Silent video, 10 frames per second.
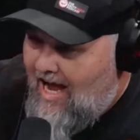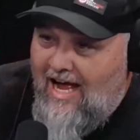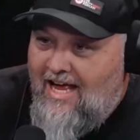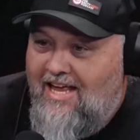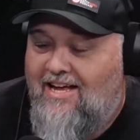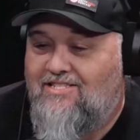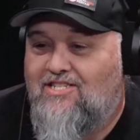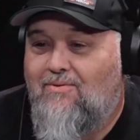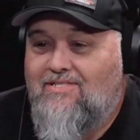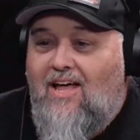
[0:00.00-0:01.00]
Yeah, she
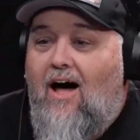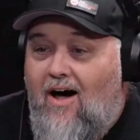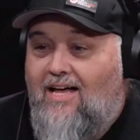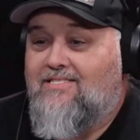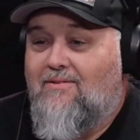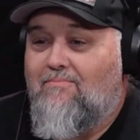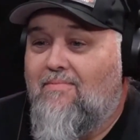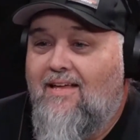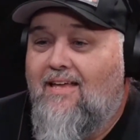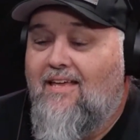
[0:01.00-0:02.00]
was awesome.
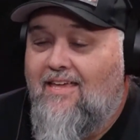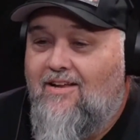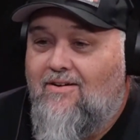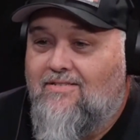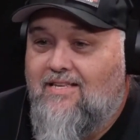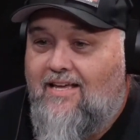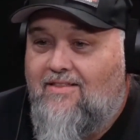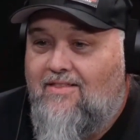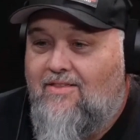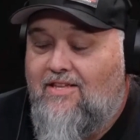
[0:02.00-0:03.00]
You know, it's like
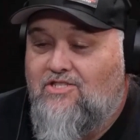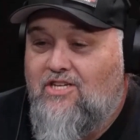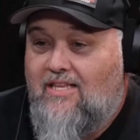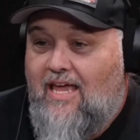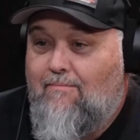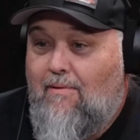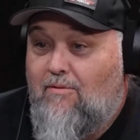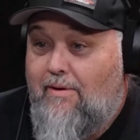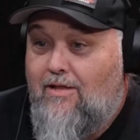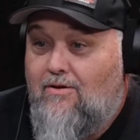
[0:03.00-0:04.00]
the chick that came up to
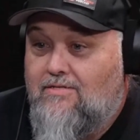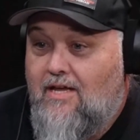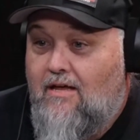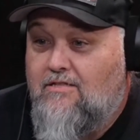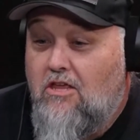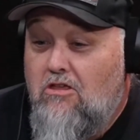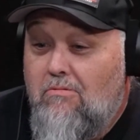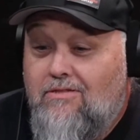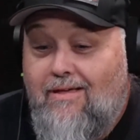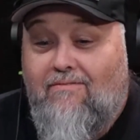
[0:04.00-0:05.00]
me in the hotel. Do you
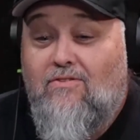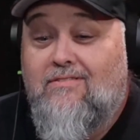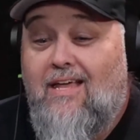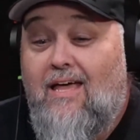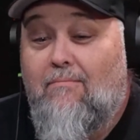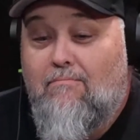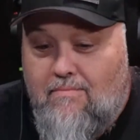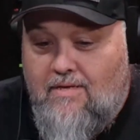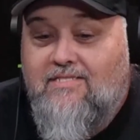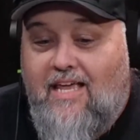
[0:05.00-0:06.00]
want to have a good time?
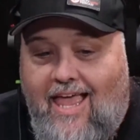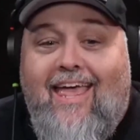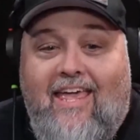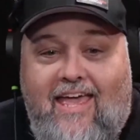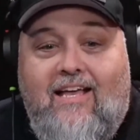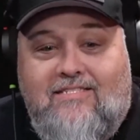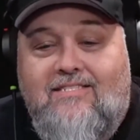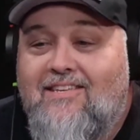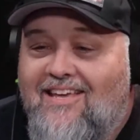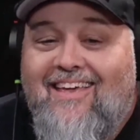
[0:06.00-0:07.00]
I was like, yes,
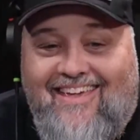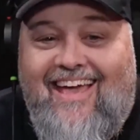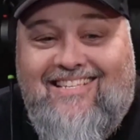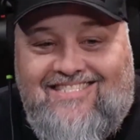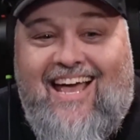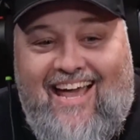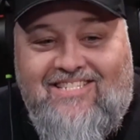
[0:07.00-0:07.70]
I do.